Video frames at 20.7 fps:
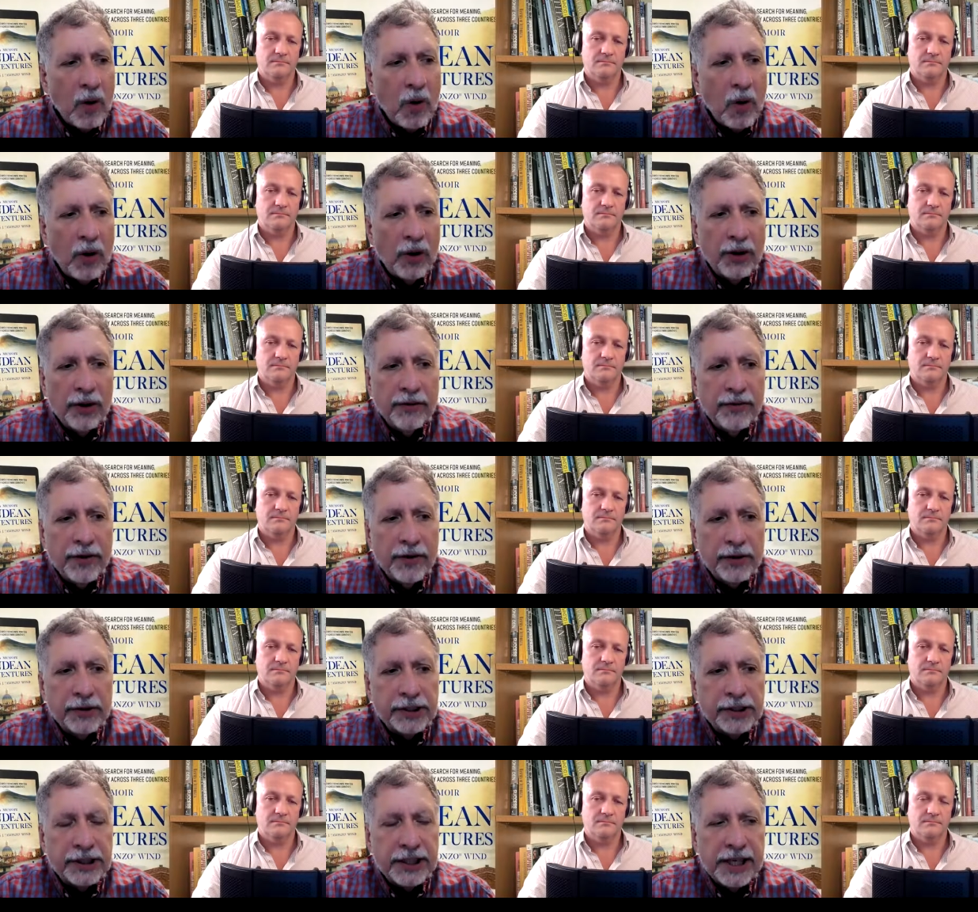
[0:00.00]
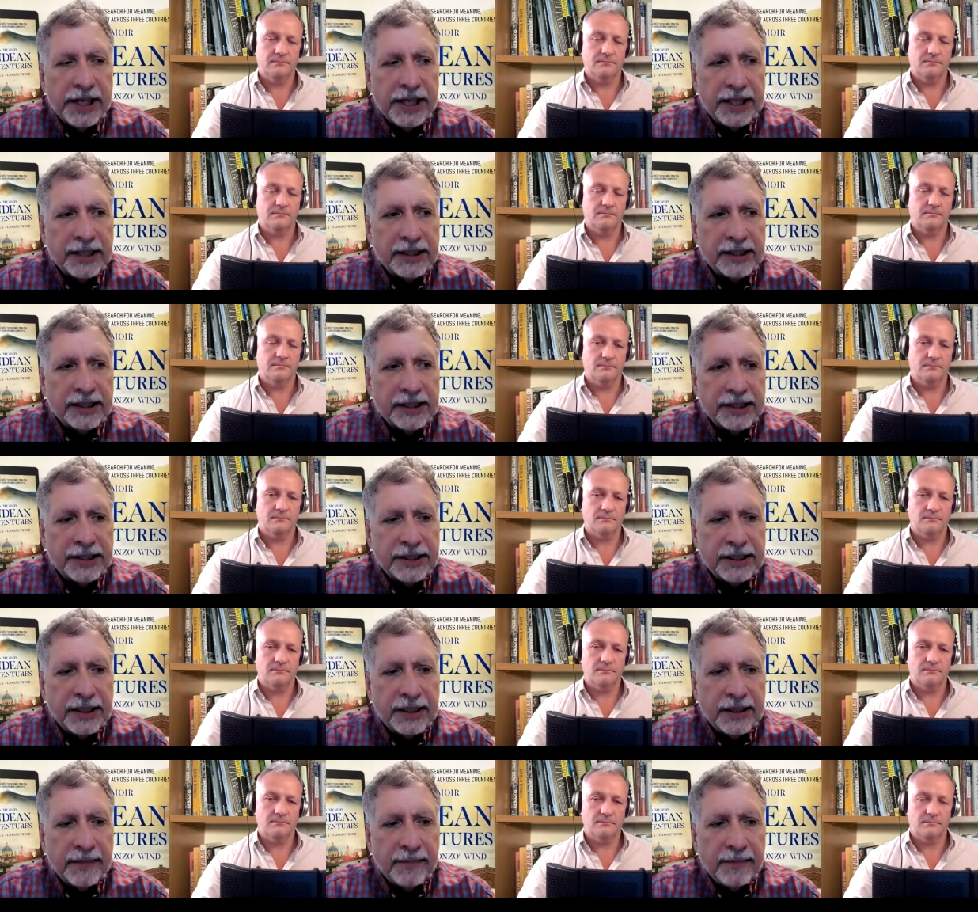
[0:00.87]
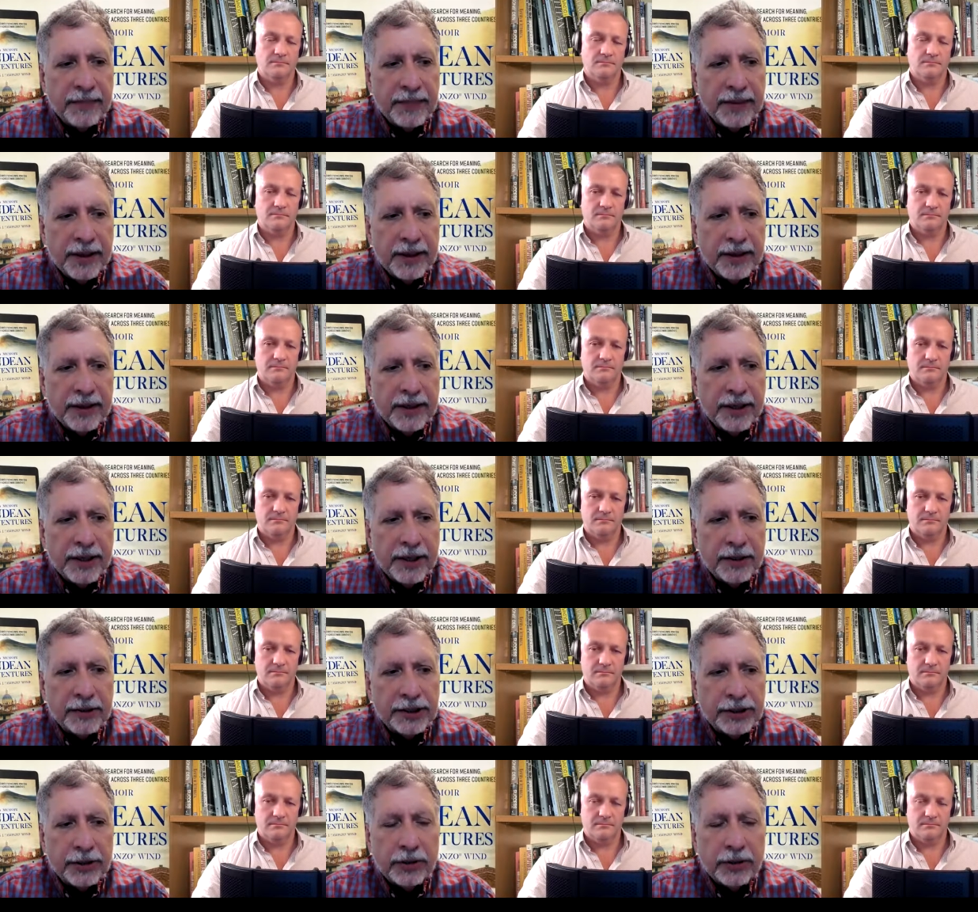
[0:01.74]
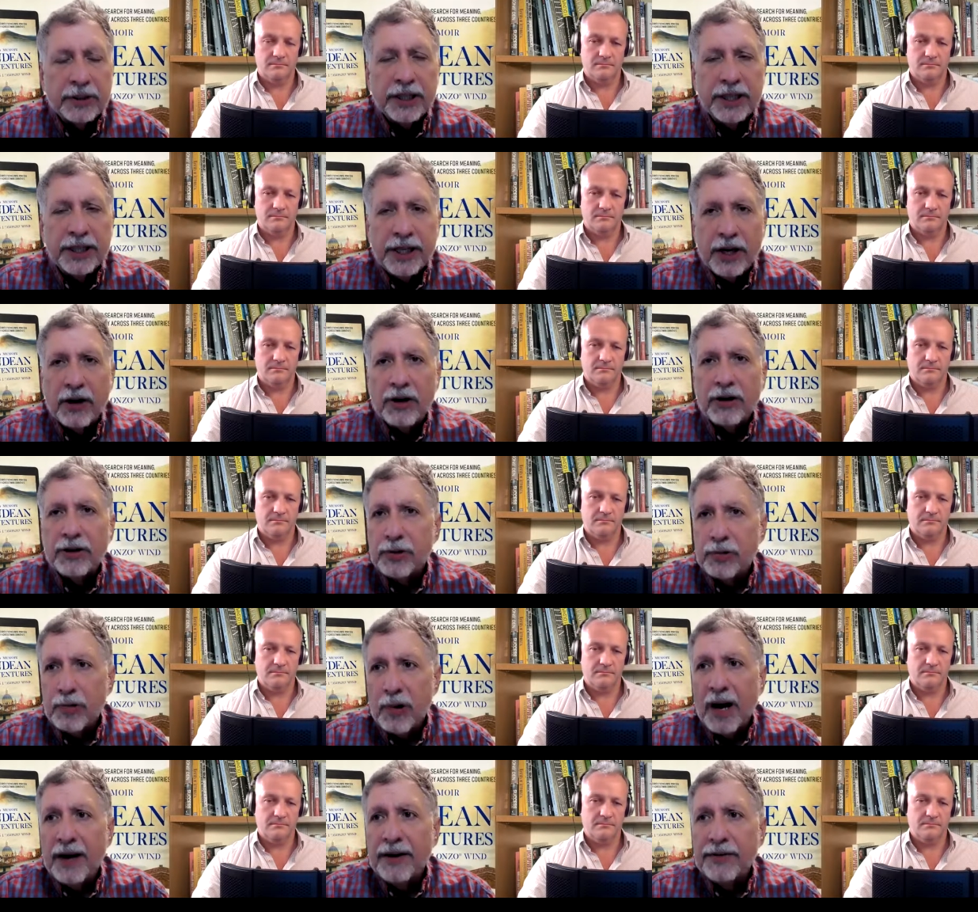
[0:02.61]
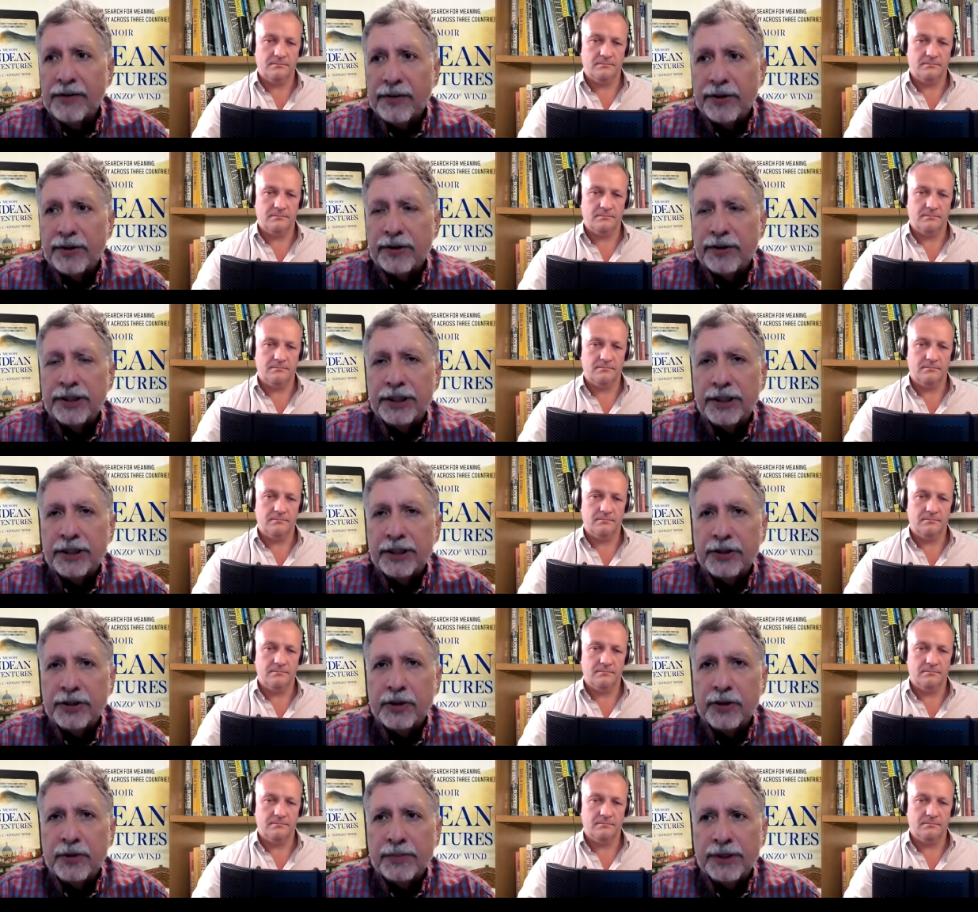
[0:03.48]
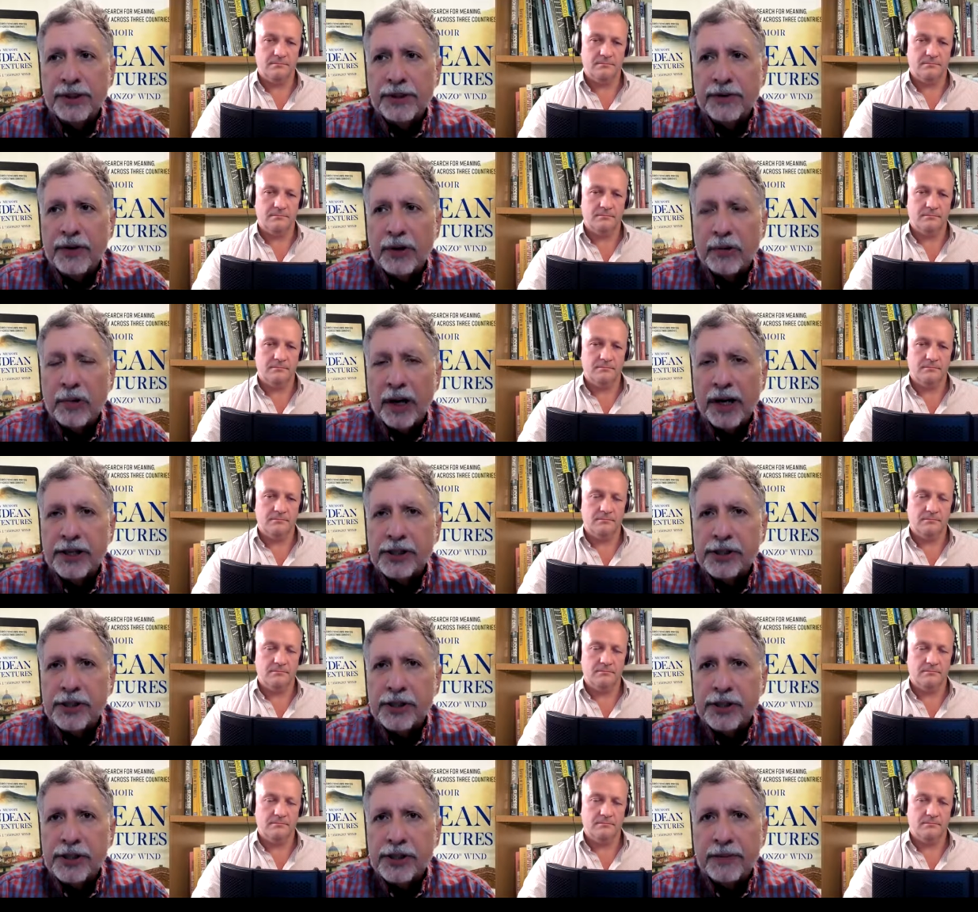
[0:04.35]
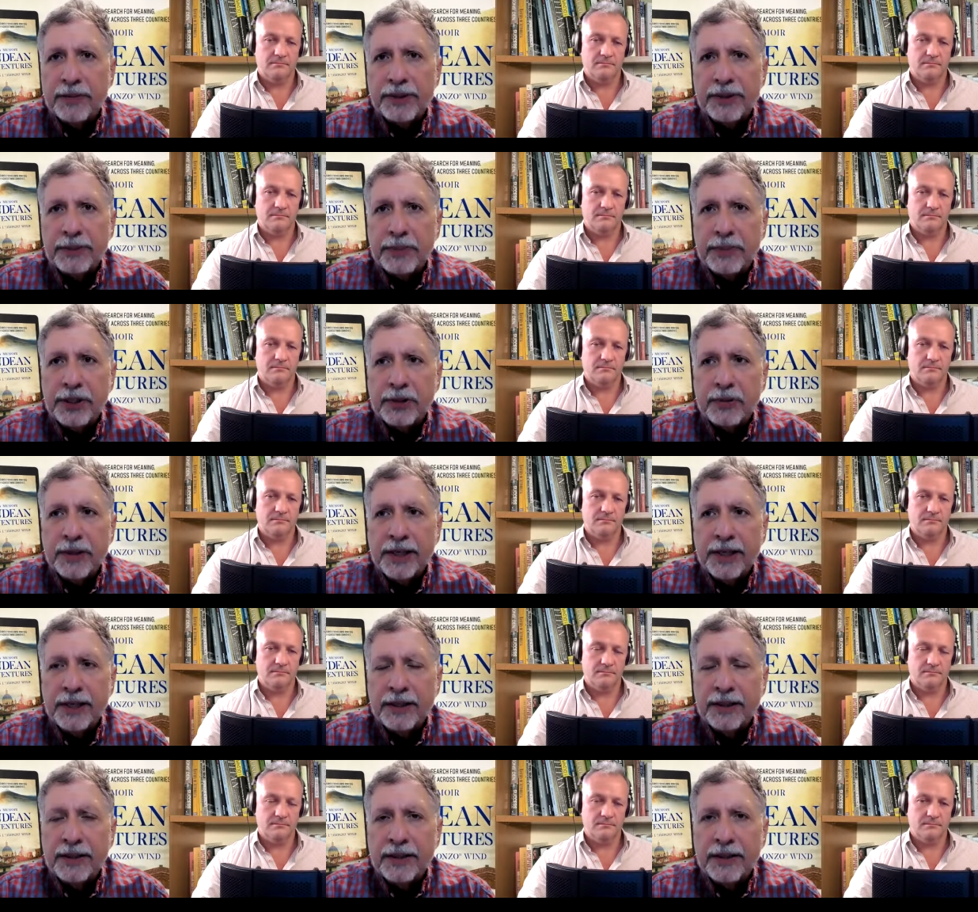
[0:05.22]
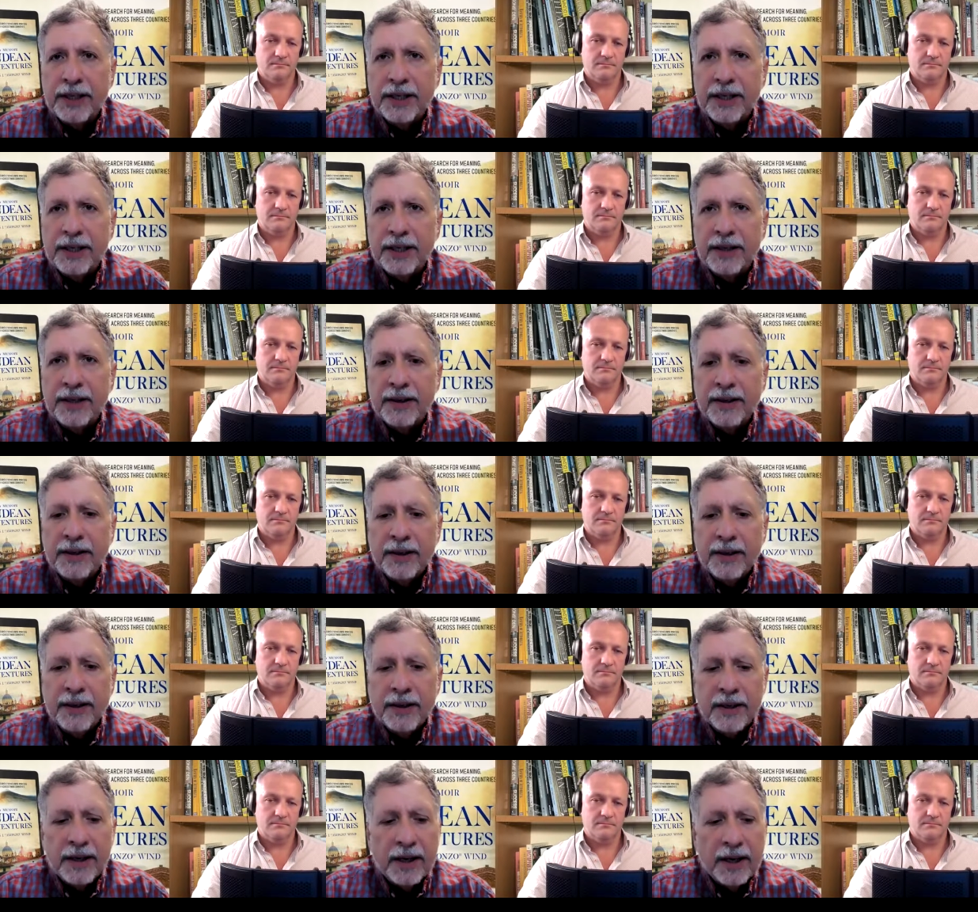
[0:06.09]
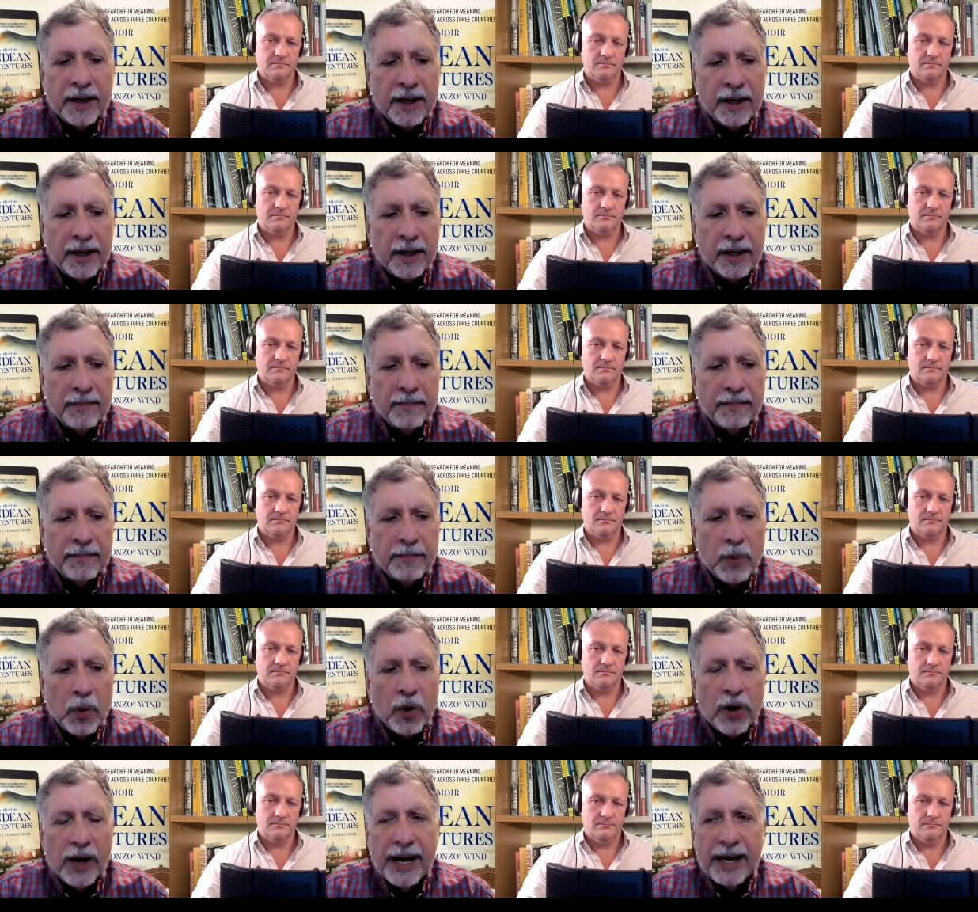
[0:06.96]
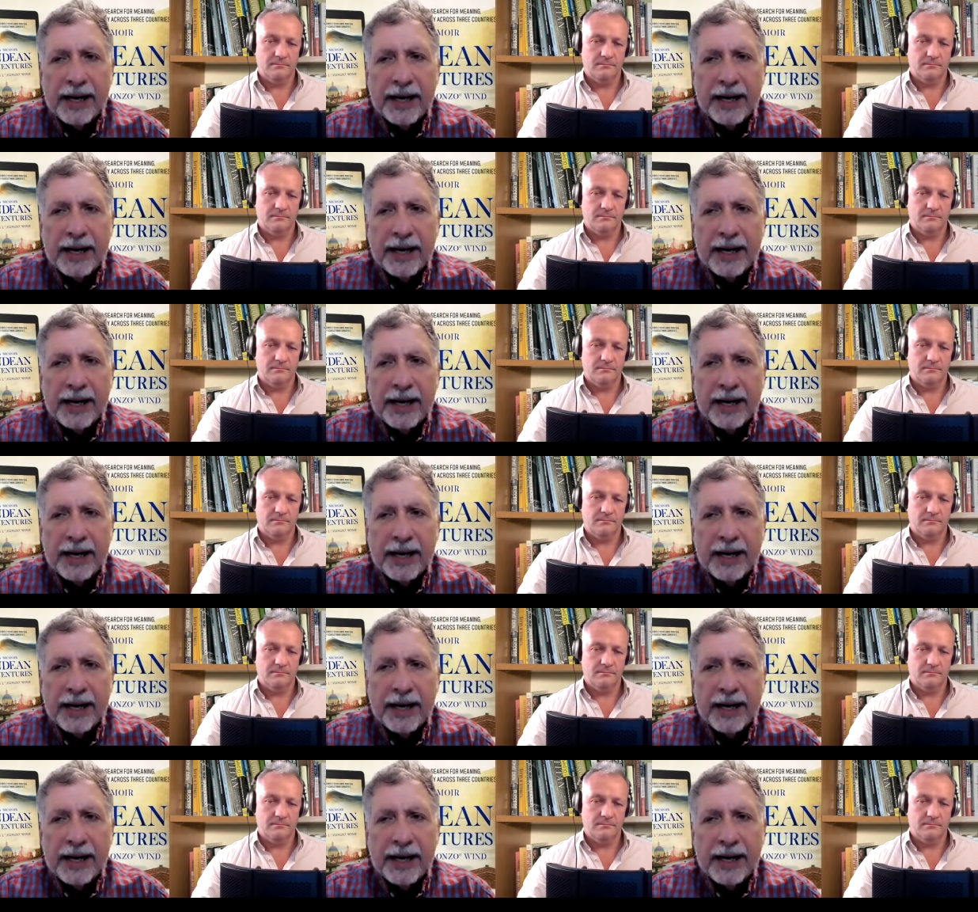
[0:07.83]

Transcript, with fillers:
Speaker 1: all of those things, uh, you know, certainly are drivers in terms of the relationships between the uh, more